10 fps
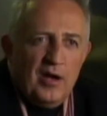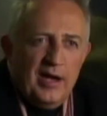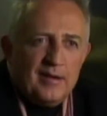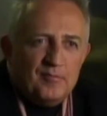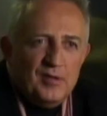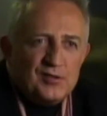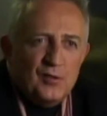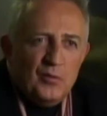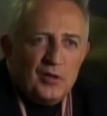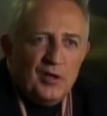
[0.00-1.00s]
I had a, a
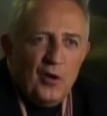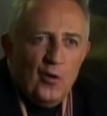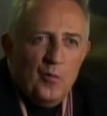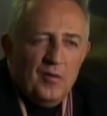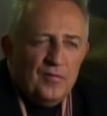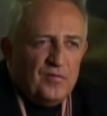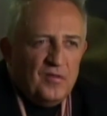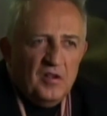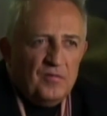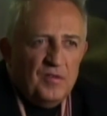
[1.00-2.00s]
songbook at home of
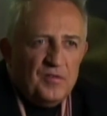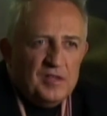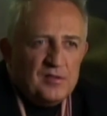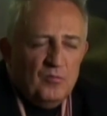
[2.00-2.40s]
uh, 50